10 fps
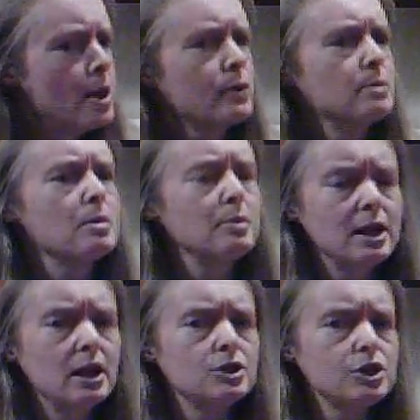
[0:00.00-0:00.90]
that we may
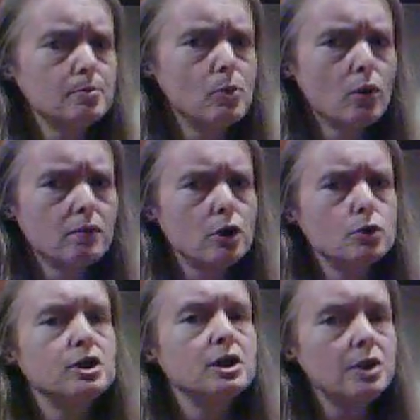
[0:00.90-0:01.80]
be getting some more of
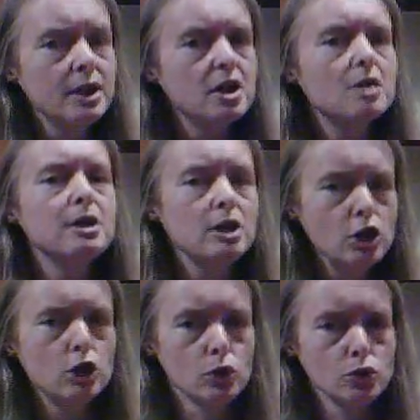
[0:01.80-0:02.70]
those in the
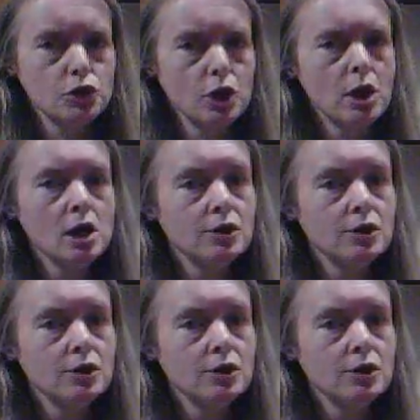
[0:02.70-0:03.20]
coming years.